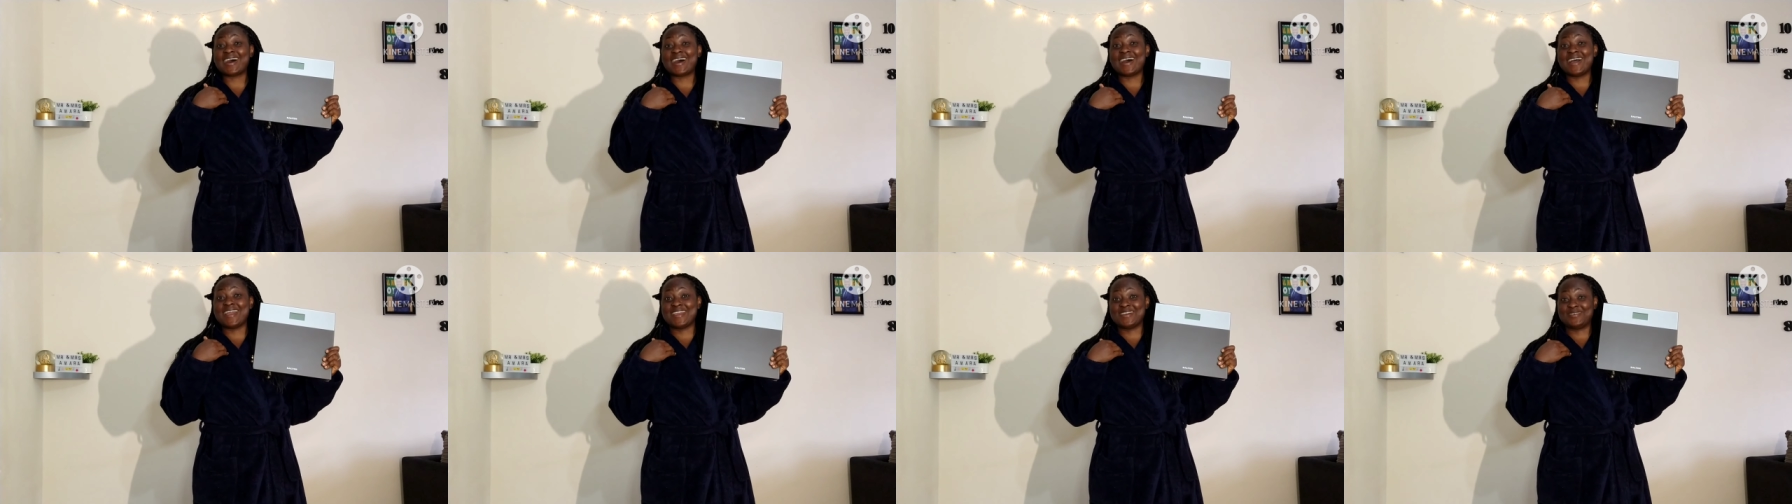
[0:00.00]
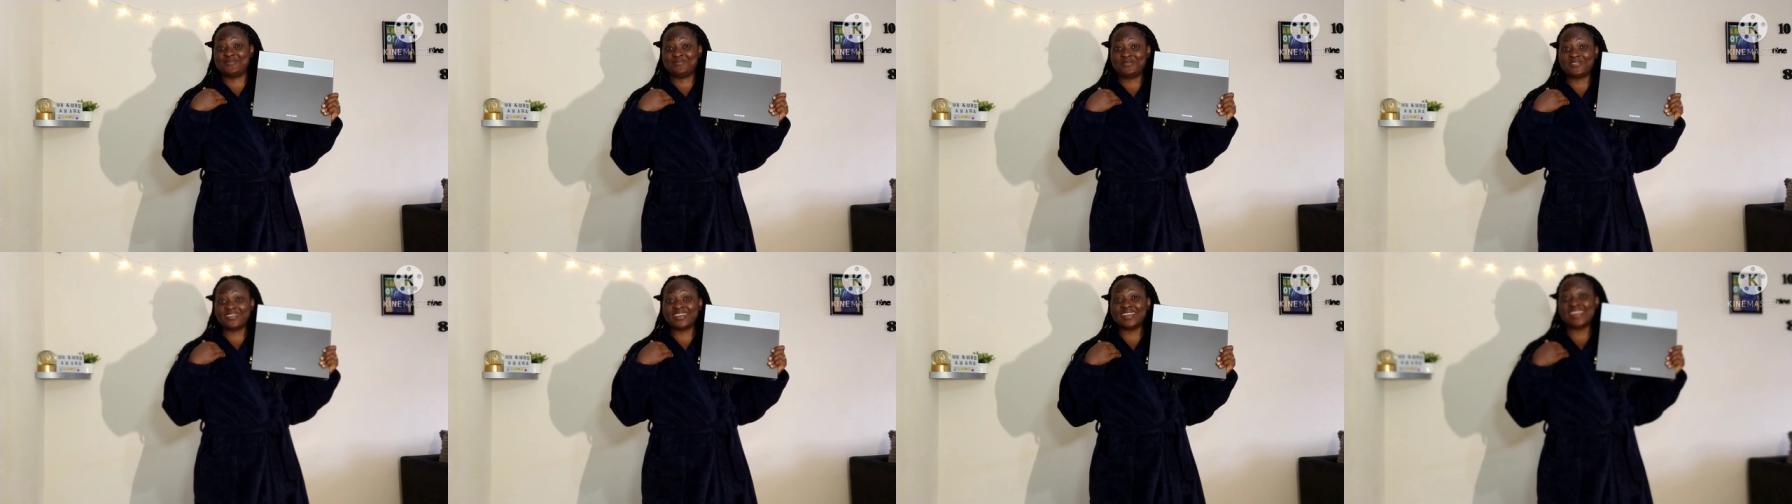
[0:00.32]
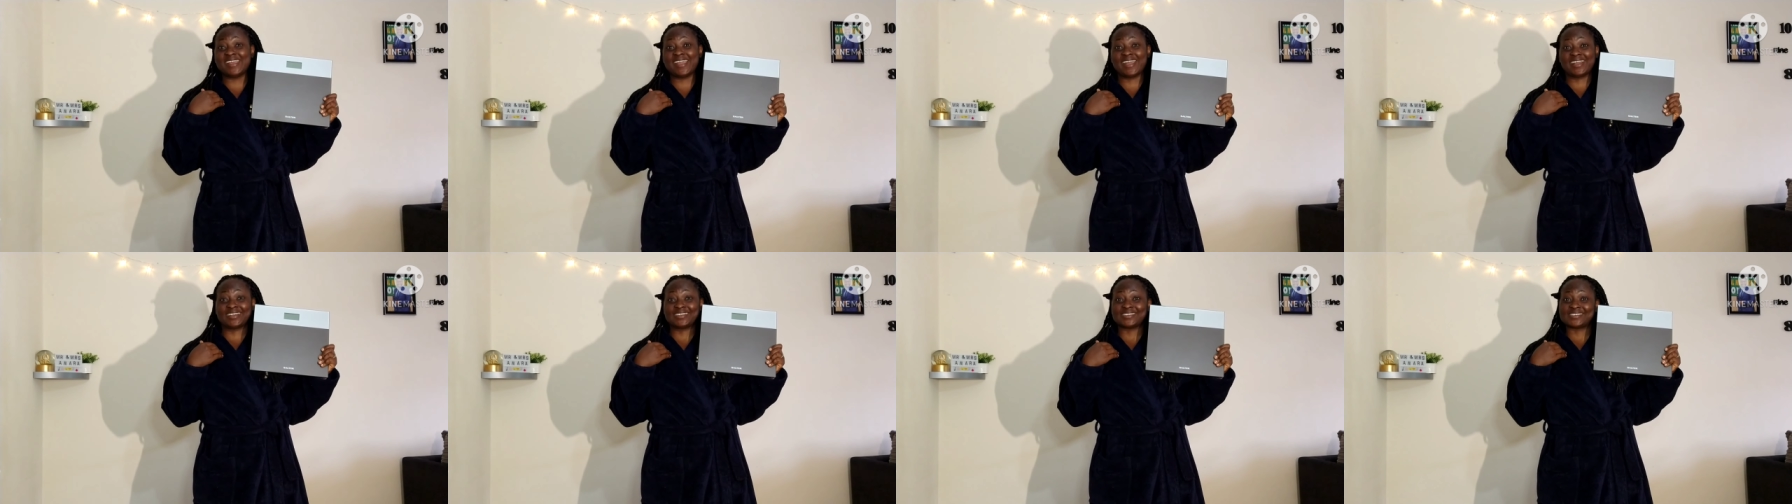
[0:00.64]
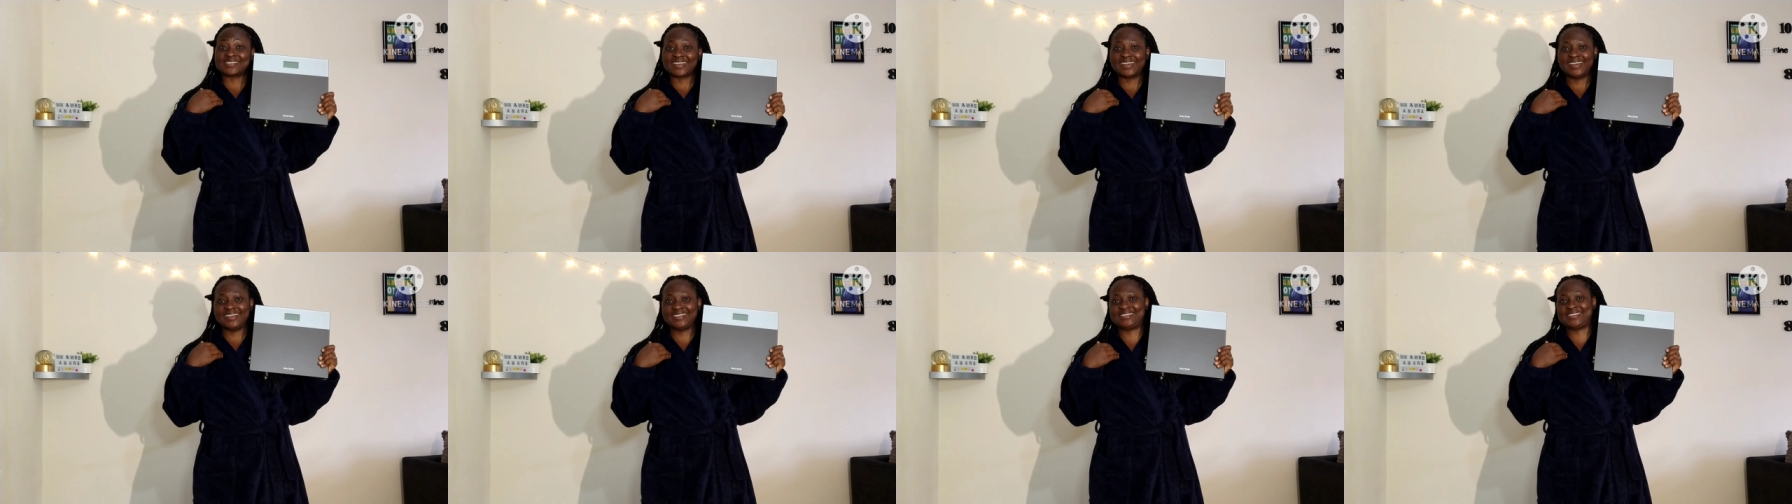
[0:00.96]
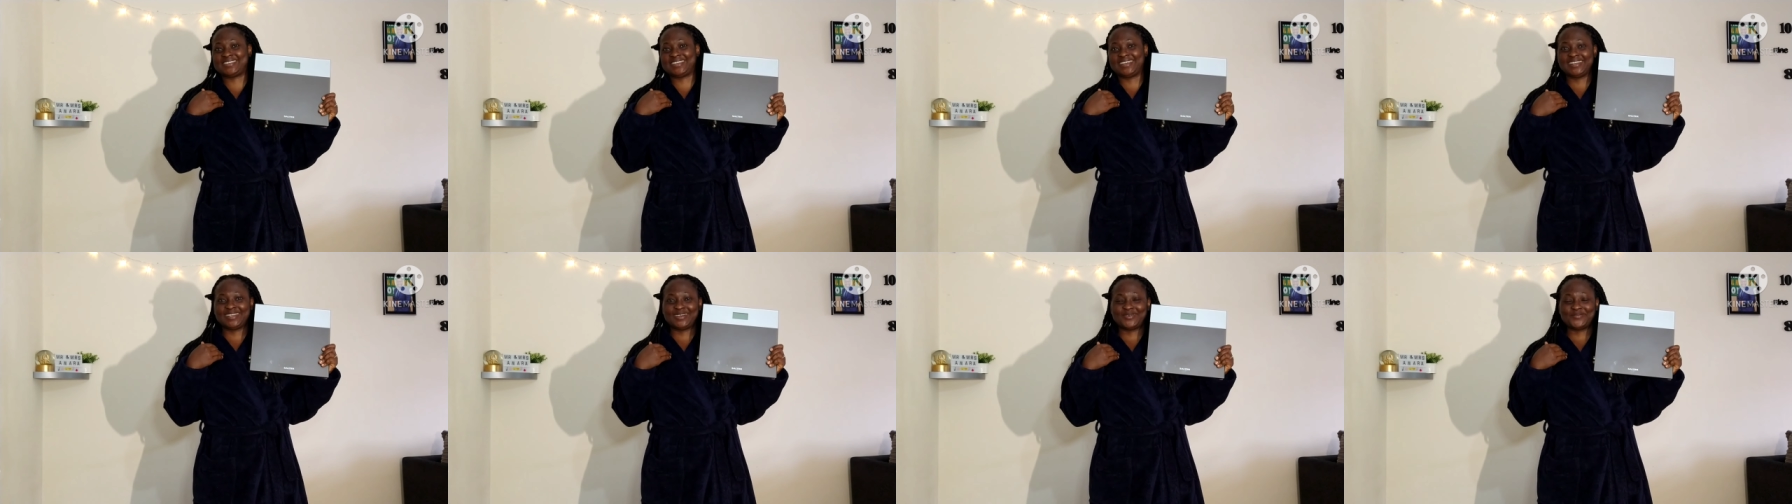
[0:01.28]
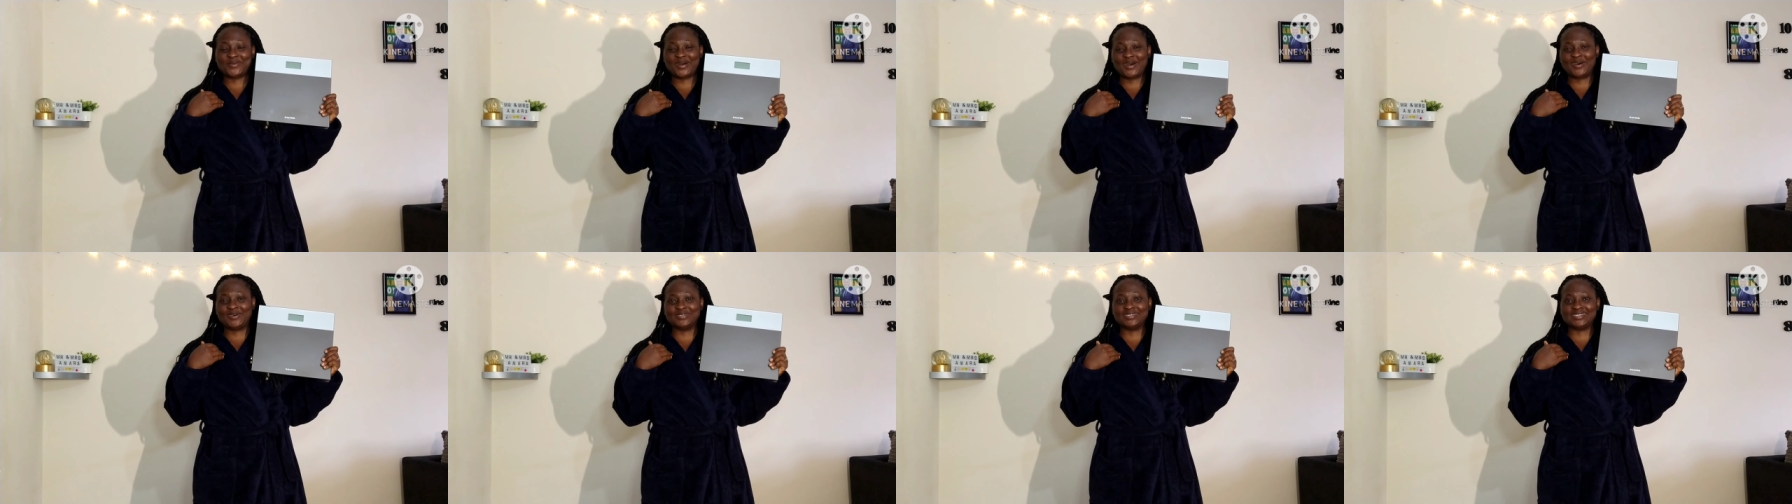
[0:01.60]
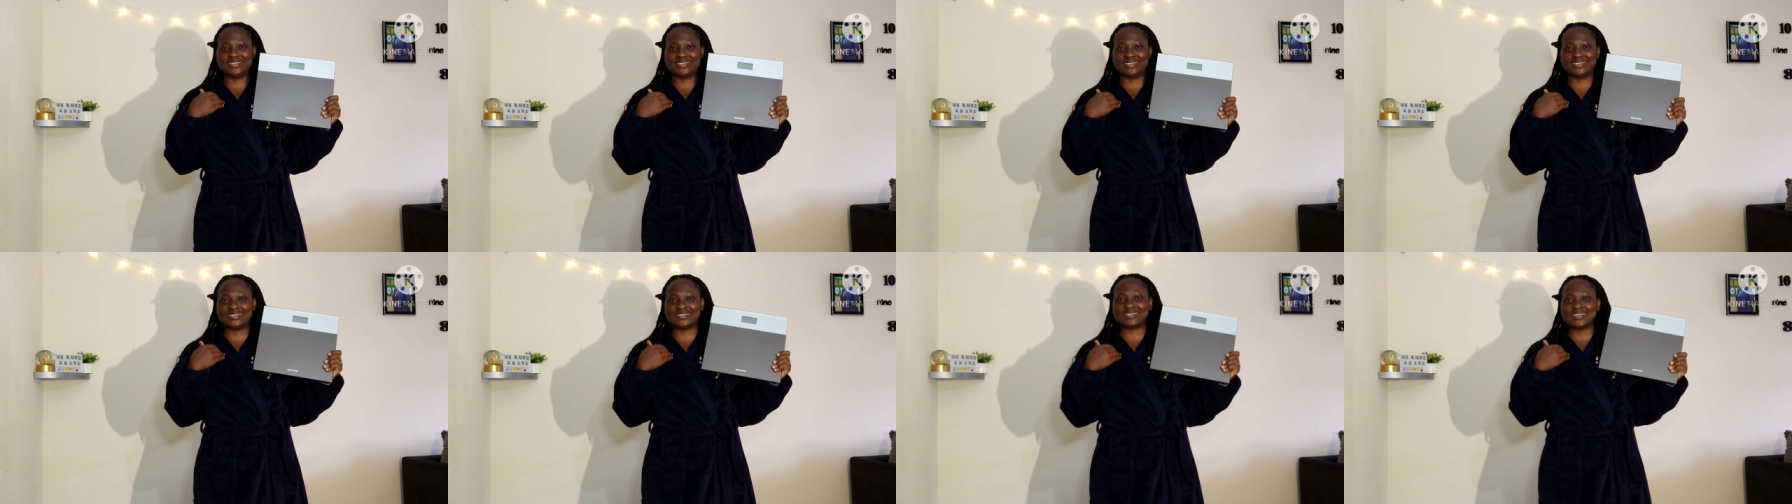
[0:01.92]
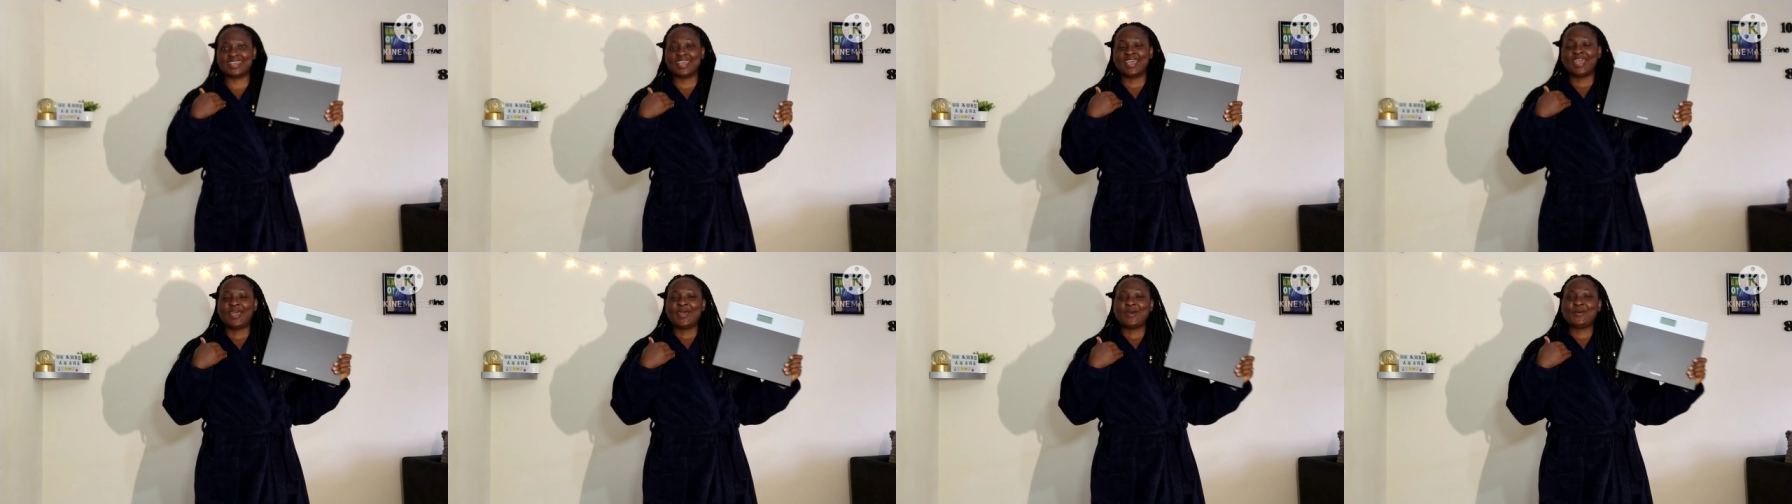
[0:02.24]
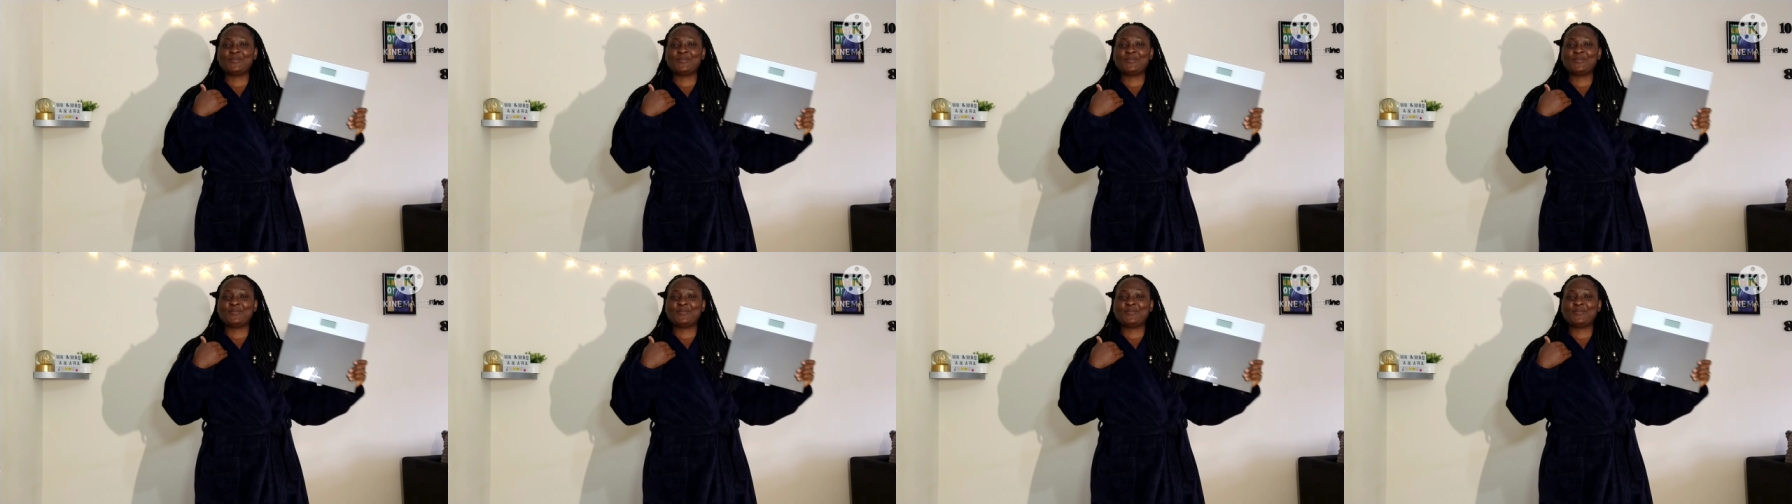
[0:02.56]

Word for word: I am really excited about this